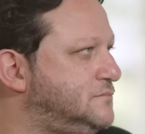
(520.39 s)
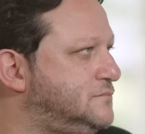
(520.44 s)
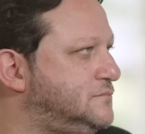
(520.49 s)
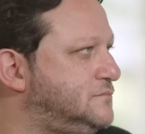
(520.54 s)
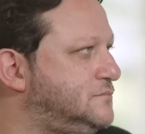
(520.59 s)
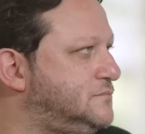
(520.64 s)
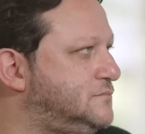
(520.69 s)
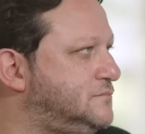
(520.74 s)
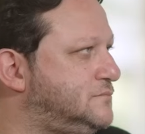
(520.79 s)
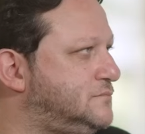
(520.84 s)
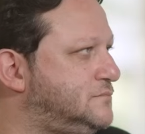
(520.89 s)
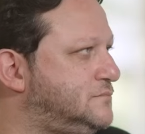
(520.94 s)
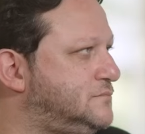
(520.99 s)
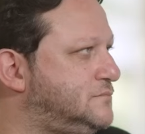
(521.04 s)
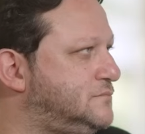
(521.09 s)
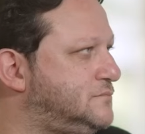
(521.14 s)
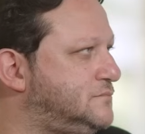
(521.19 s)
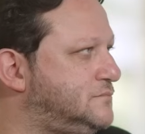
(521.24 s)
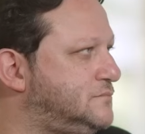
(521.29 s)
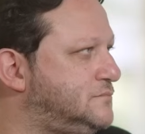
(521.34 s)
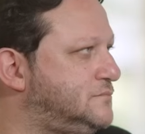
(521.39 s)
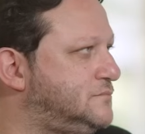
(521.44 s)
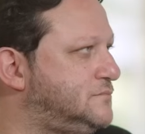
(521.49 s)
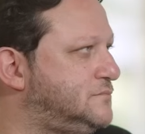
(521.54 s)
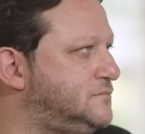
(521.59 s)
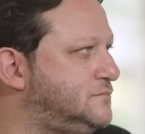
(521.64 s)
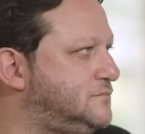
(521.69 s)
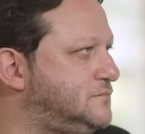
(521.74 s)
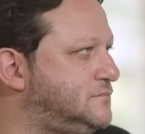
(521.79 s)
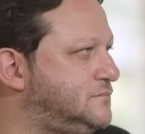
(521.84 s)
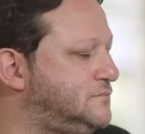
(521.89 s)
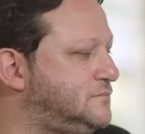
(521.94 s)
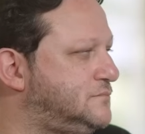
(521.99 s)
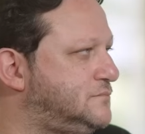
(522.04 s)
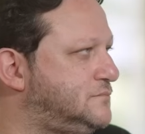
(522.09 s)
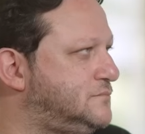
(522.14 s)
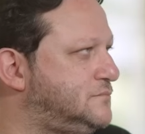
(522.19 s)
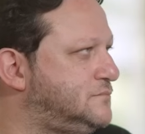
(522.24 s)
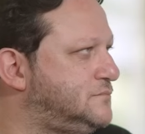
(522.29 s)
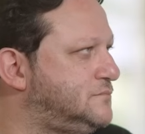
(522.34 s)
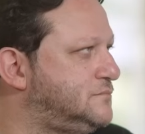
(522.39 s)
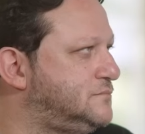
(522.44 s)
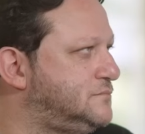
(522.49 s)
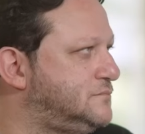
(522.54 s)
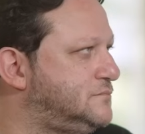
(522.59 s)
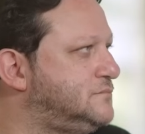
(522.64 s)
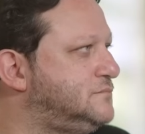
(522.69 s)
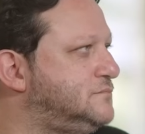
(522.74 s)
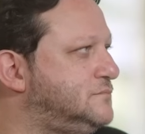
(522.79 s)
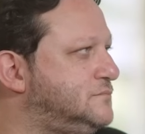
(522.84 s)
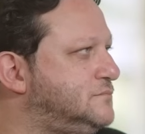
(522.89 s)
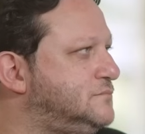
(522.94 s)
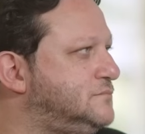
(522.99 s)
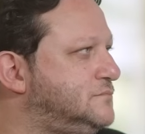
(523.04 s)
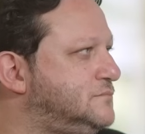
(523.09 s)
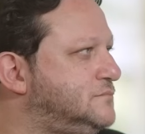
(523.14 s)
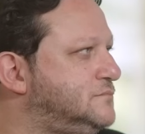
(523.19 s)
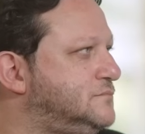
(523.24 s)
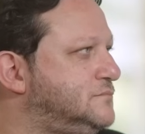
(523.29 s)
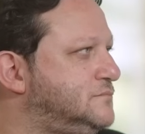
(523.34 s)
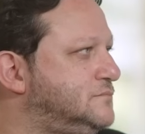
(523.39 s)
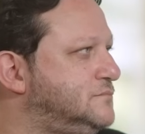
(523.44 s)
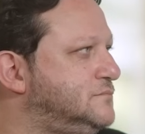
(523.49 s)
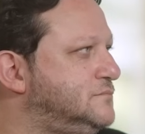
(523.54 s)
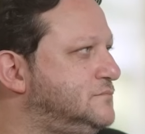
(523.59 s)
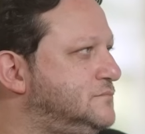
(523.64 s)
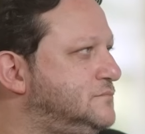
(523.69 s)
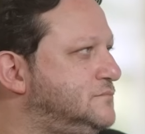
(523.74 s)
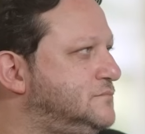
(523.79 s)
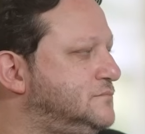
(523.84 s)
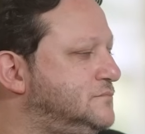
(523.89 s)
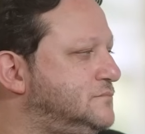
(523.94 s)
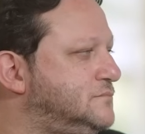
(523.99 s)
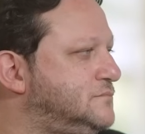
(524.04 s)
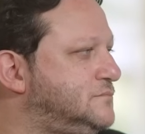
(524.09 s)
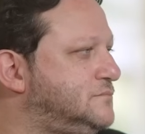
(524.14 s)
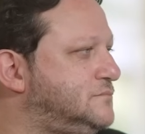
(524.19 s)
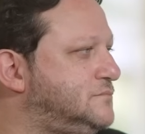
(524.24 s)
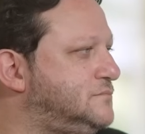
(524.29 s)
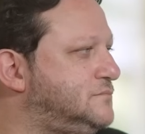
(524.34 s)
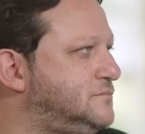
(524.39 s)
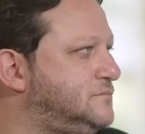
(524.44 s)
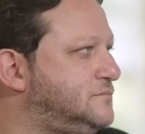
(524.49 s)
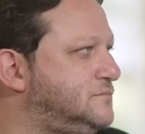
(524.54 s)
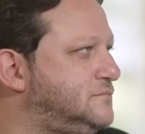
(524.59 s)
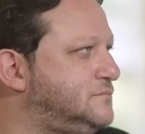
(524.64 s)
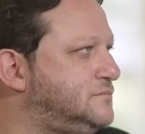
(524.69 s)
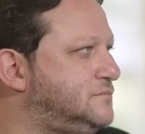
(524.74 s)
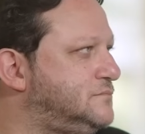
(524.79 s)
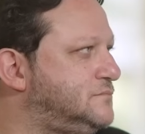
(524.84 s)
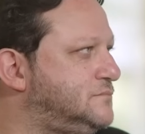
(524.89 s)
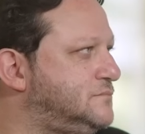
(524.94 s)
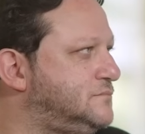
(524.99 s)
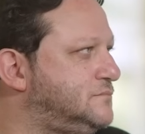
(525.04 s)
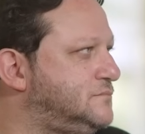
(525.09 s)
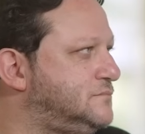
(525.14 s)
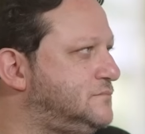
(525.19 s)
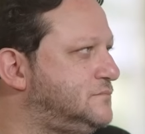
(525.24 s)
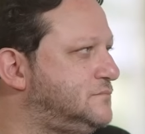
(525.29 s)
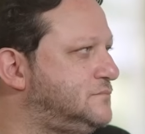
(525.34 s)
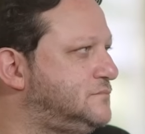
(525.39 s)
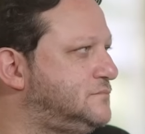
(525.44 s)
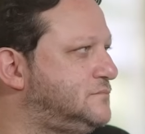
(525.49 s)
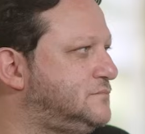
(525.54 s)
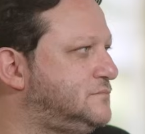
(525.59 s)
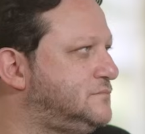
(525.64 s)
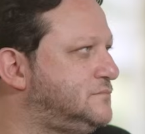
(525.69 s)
This person isn't speaking.